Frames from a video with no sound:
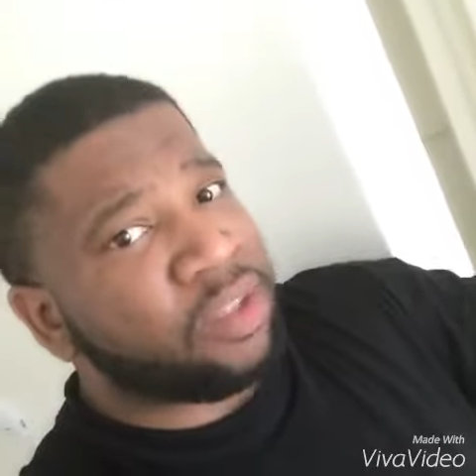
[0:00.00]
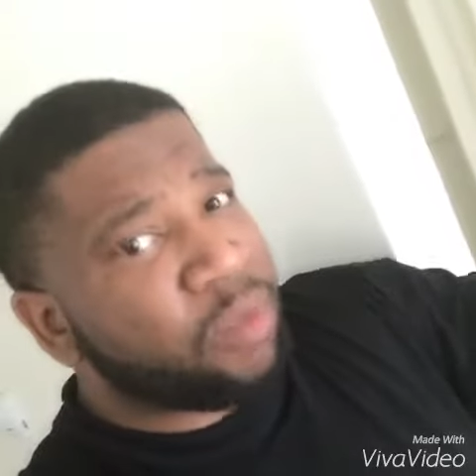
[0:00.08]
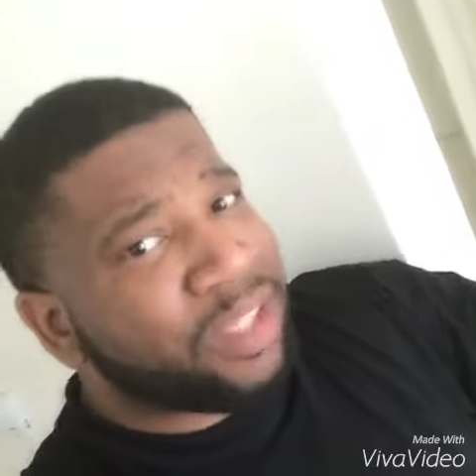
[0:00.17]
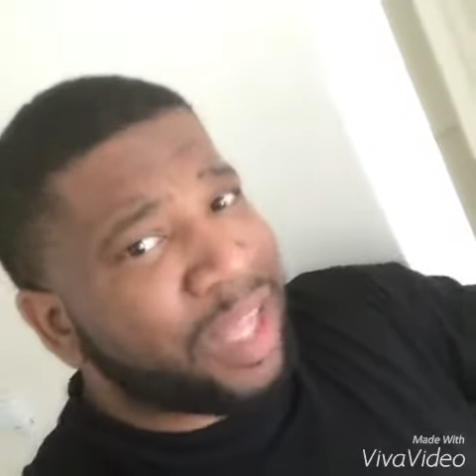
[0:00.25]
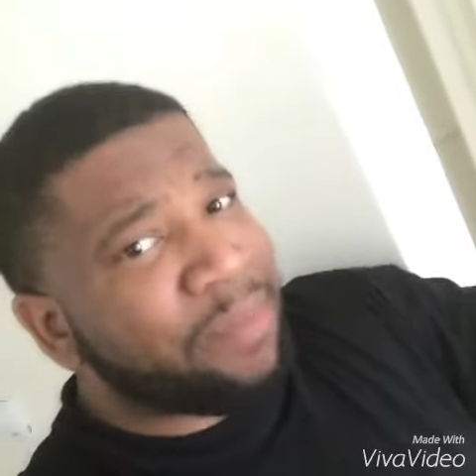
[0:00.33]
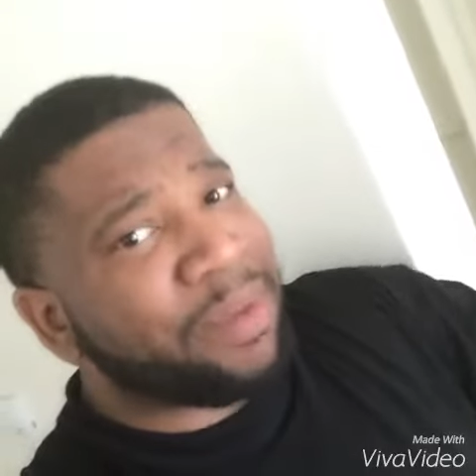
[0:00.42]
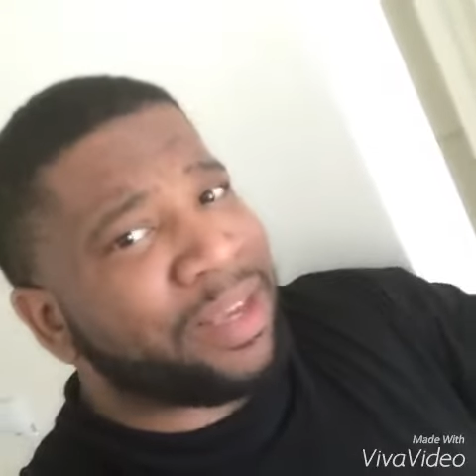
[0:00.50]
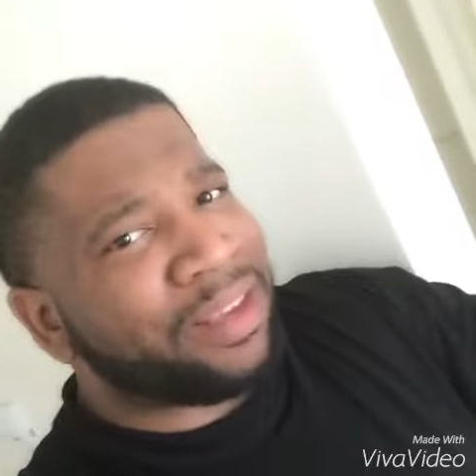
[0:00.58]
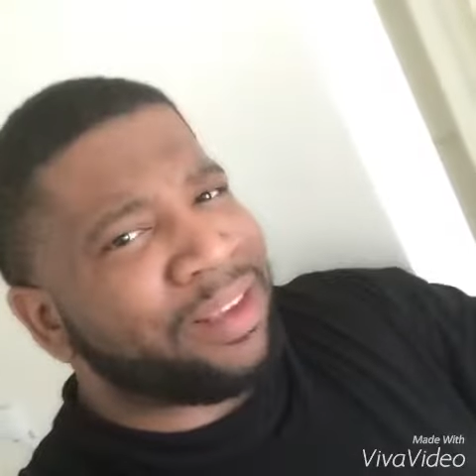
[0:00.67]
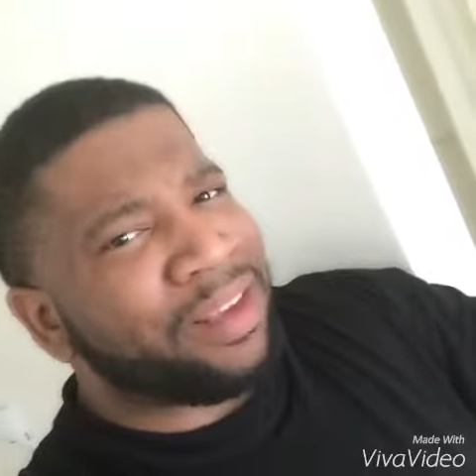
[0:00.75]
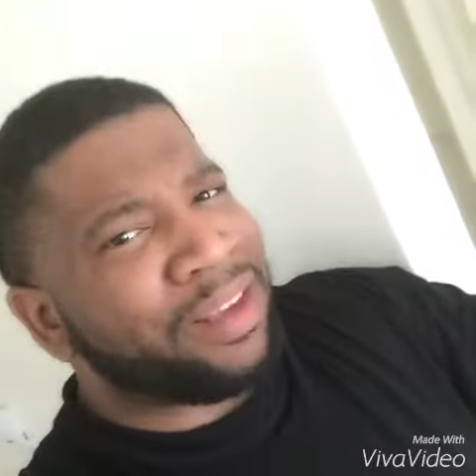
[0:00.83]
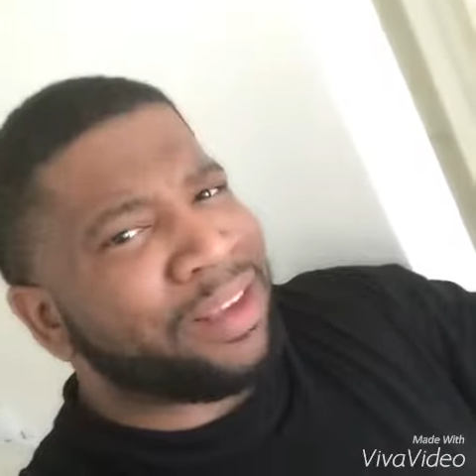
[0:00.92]
So what that
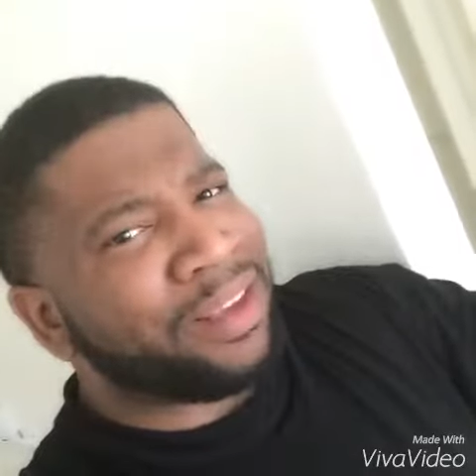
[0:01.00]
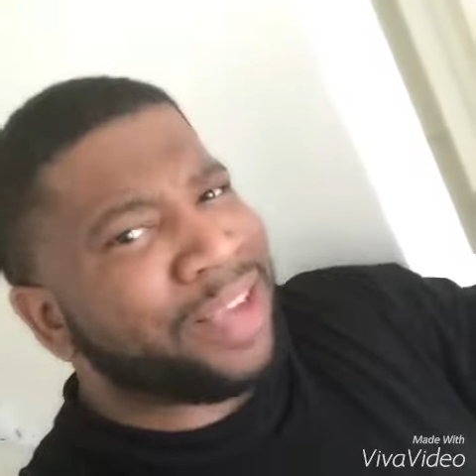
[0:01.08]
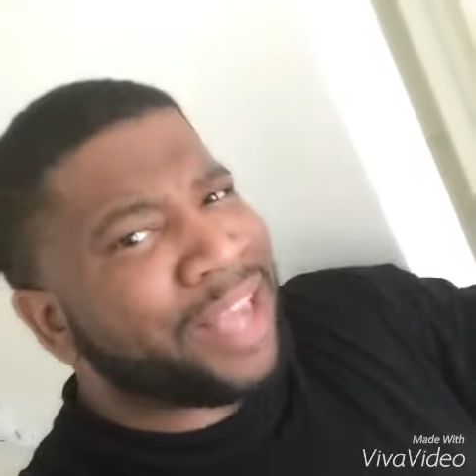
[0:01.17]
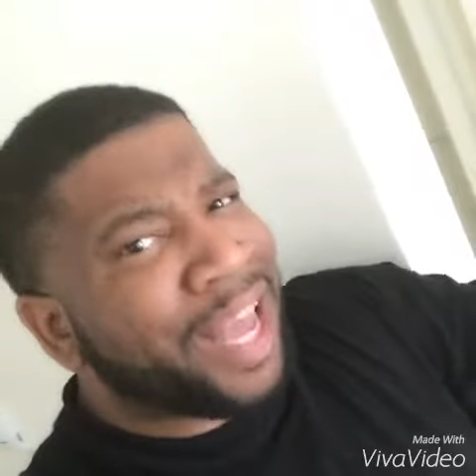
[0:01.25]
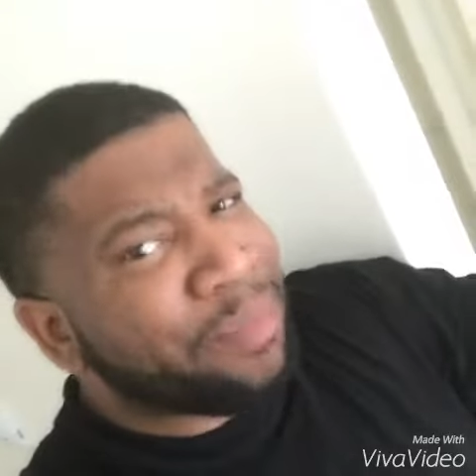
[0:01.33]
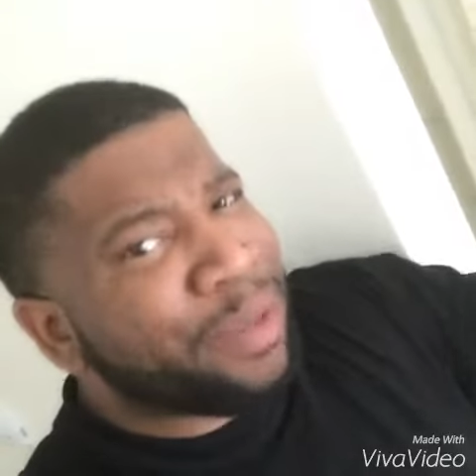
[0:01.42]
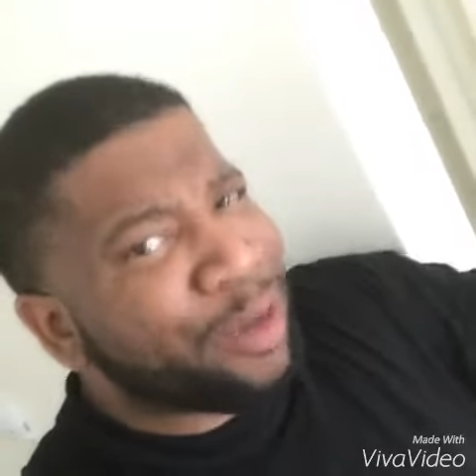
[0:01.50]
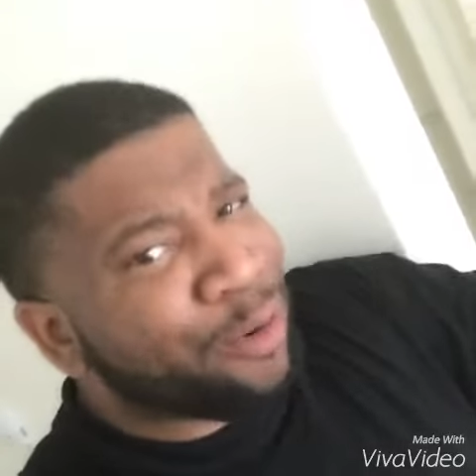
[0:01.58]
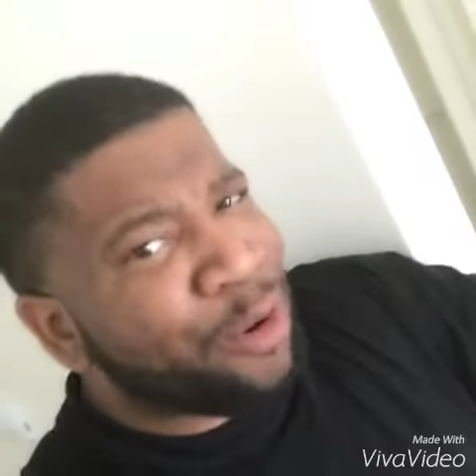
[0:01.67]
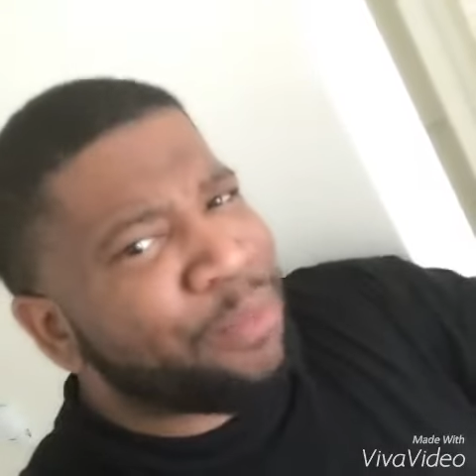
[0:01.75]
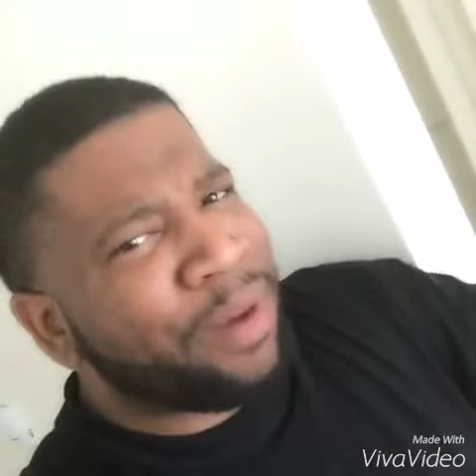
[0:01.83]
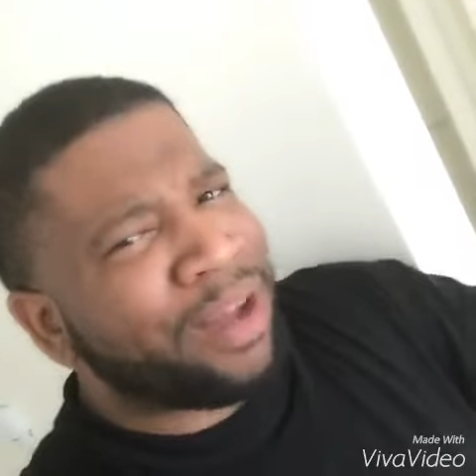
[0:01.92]
mean? You got to
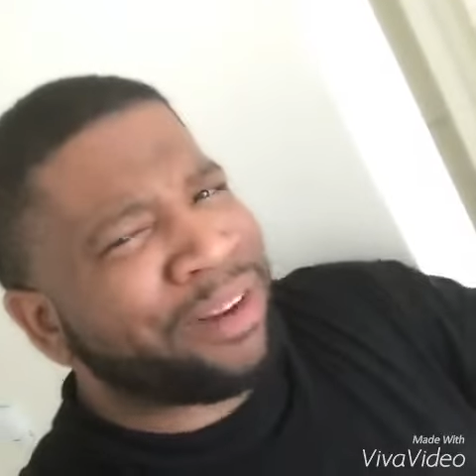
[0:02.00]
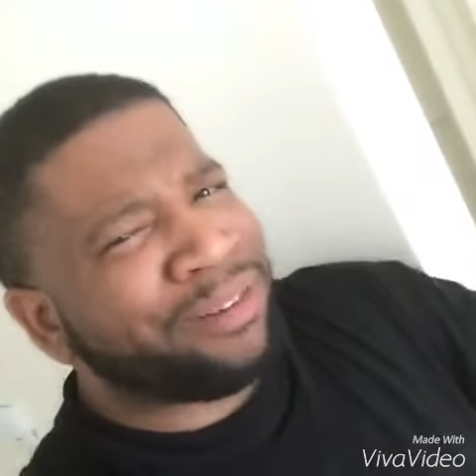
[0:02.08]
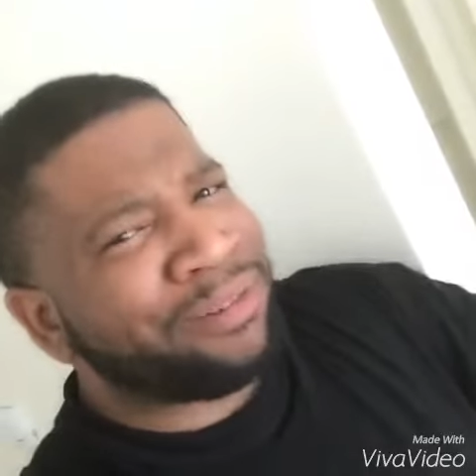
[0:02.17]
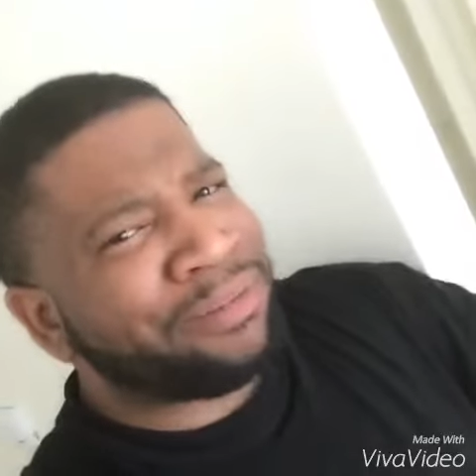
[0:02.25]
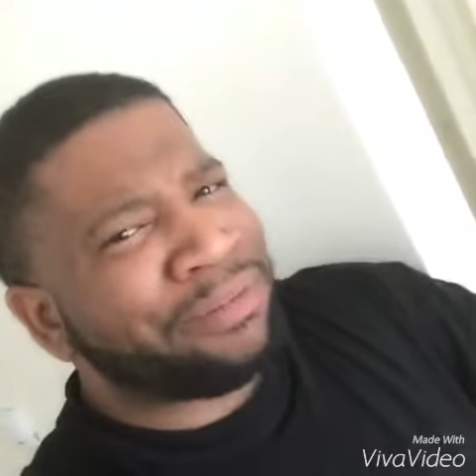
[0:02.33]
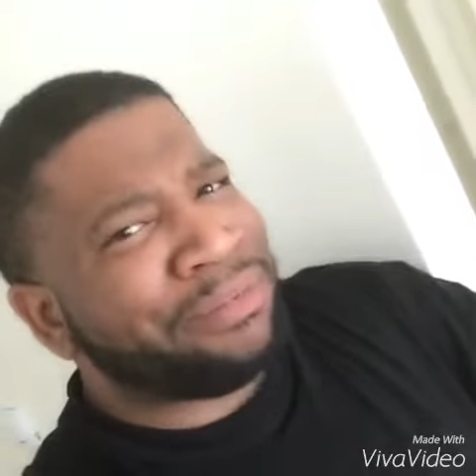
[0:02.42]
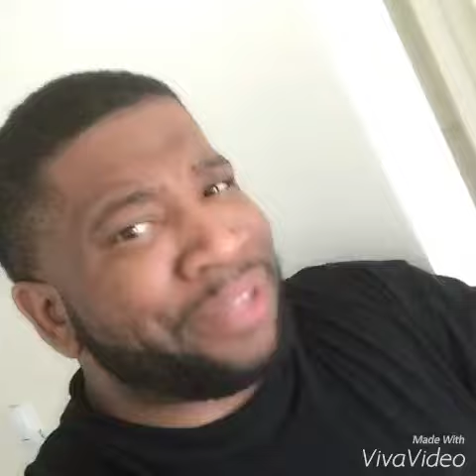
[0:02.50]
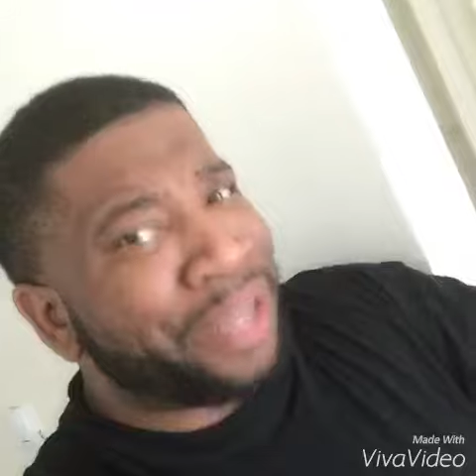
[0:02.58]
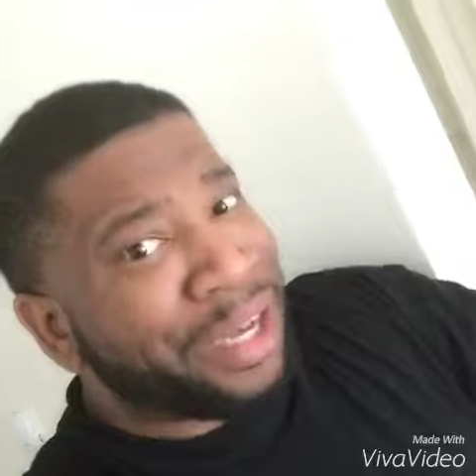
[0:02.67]
be a role model.